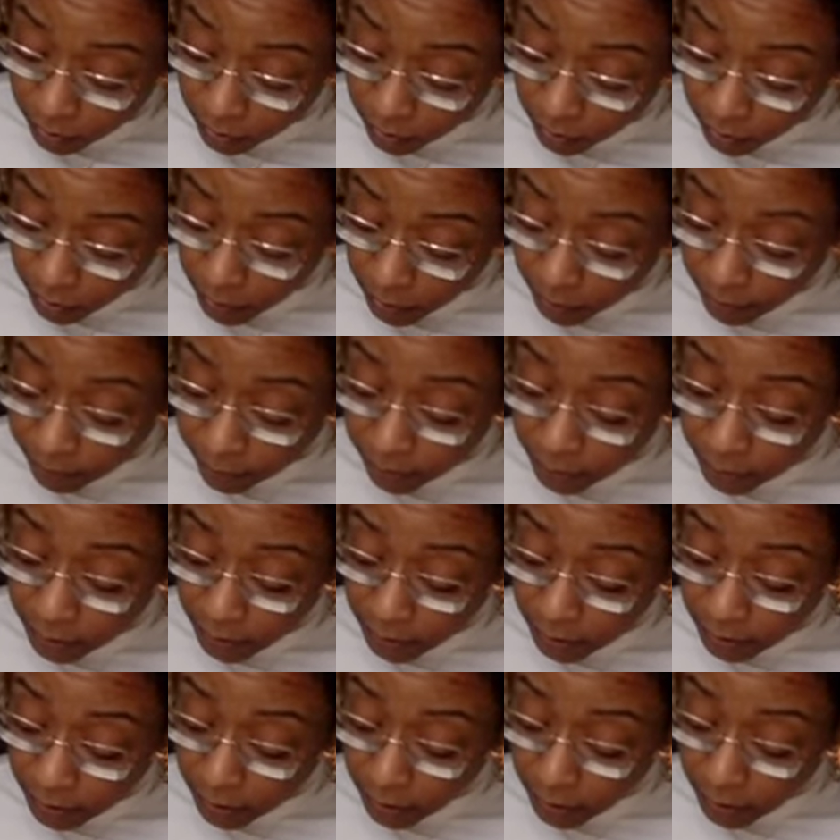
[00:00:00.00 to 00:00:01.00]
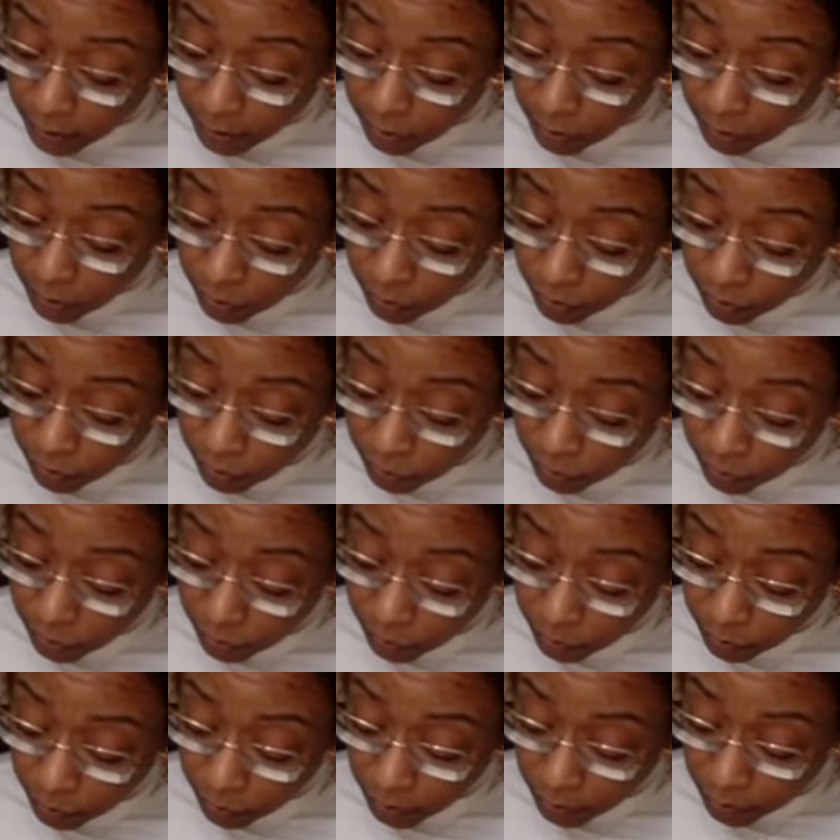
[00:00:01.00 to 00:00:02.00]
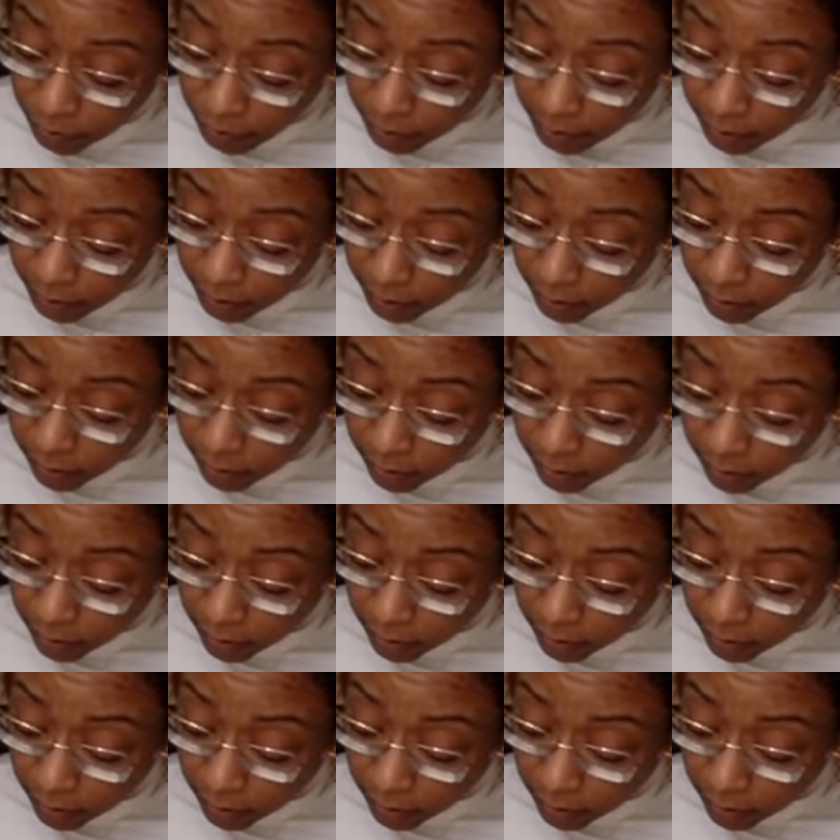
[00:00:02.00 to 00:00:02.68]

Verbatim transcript: I feel like you would like